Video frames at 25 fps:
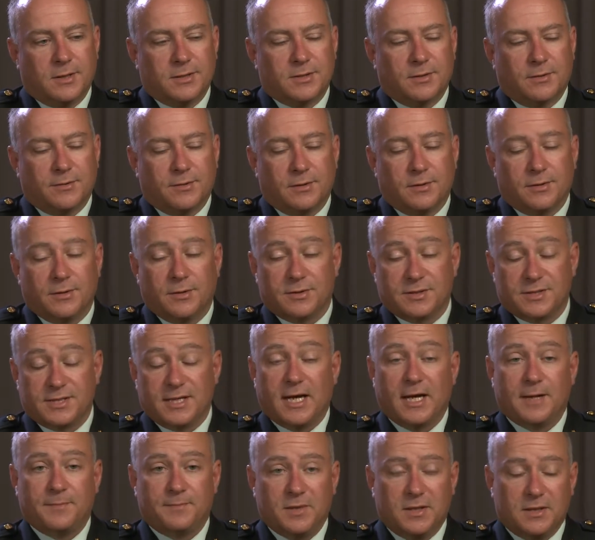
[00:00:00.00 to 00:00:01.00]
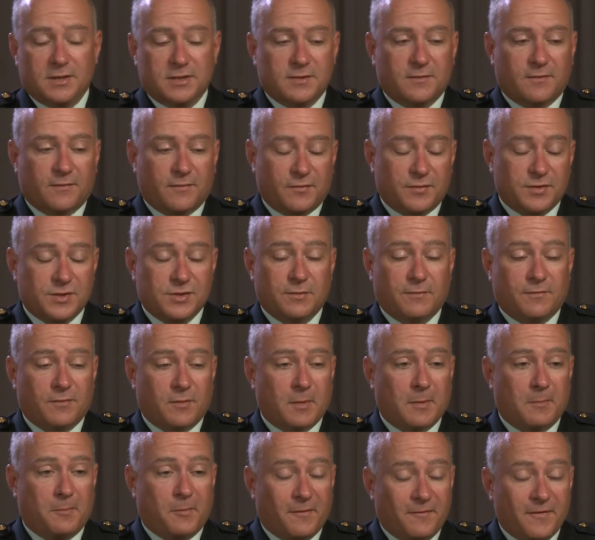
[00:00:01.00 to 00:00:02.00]
there's that piece. So
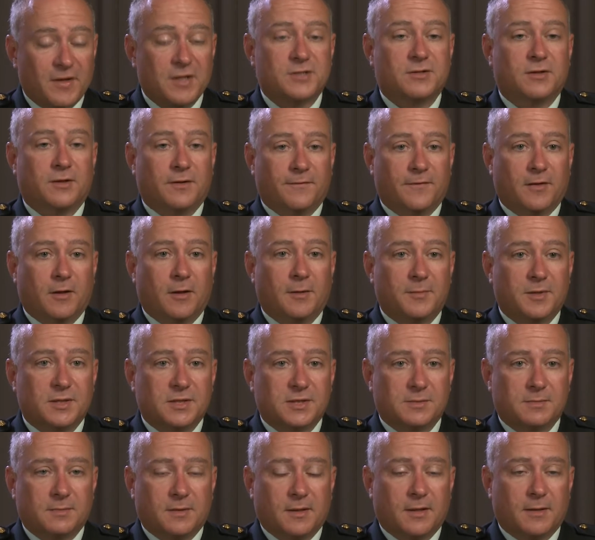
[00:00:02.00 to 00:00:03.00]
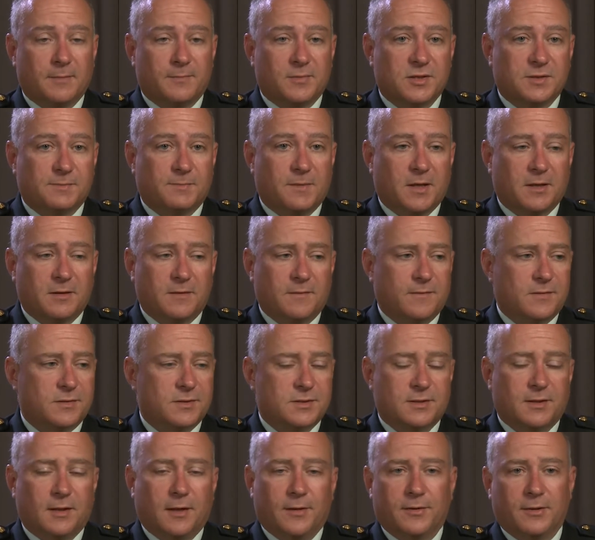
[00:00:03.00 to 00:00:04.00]
from a professional development perspective,
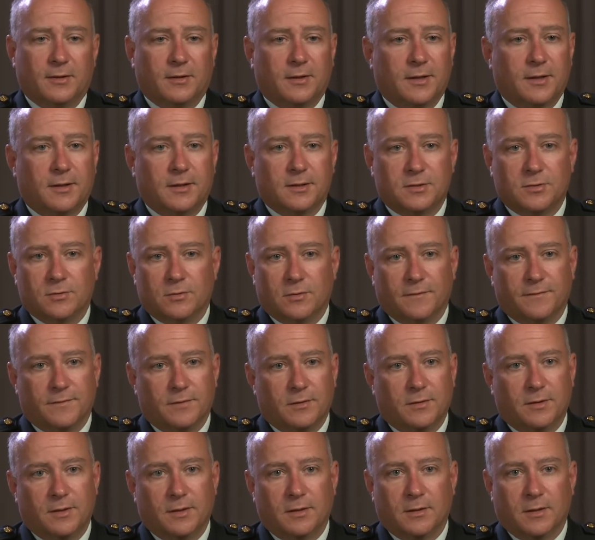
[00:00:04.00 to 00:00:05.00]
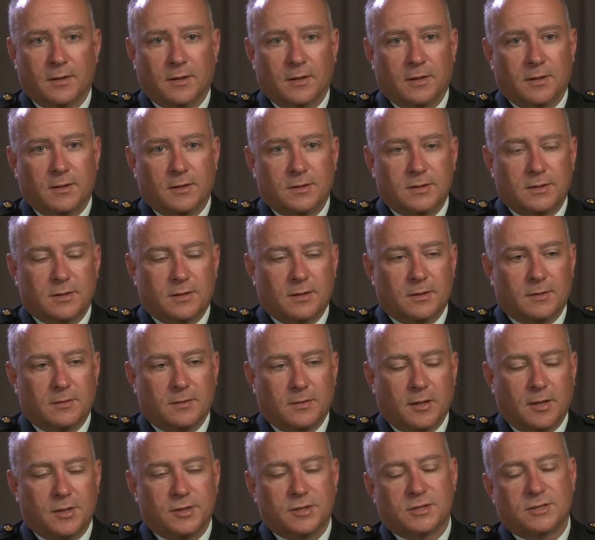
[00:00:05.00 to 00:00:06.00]
there's nothing like a tour of duty to
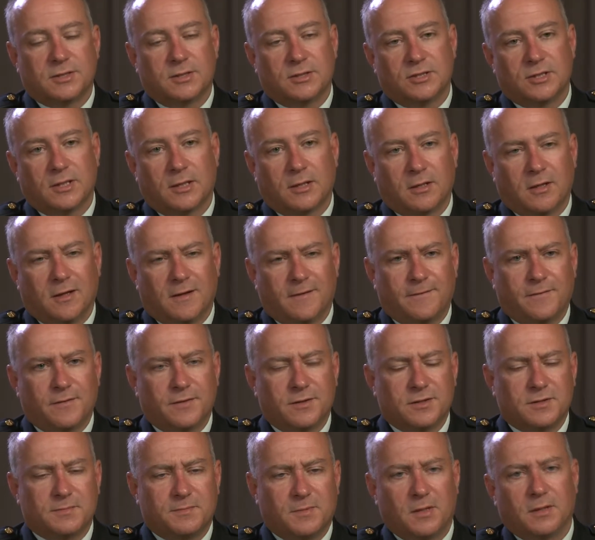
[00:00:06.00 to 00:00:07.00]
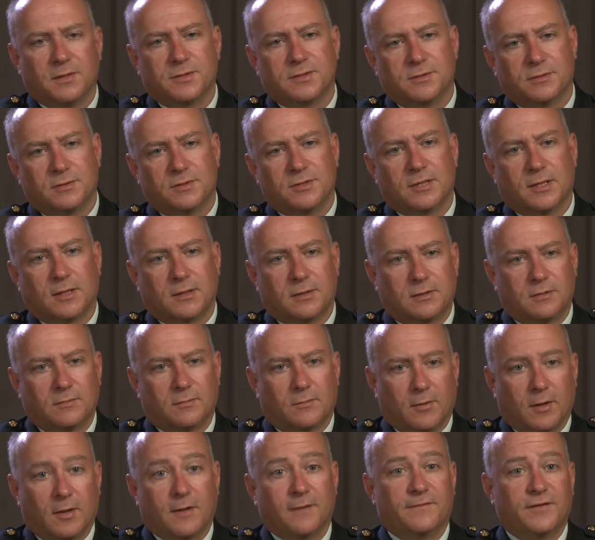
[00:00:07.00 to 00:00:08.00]
not just inject confidence but also inject
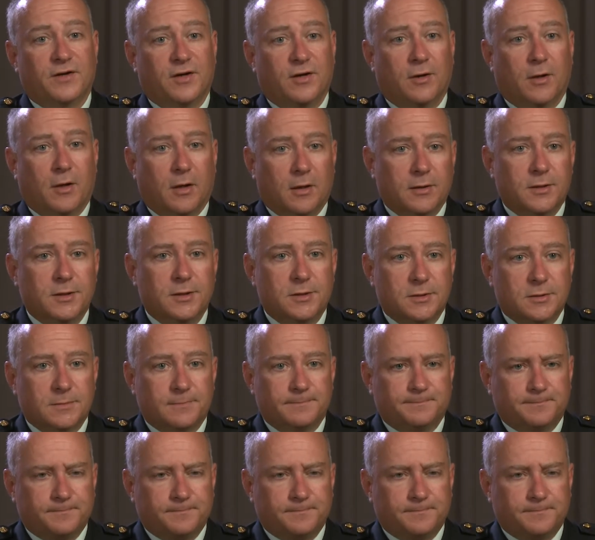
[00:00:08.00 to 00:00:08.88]
relevant knowledge.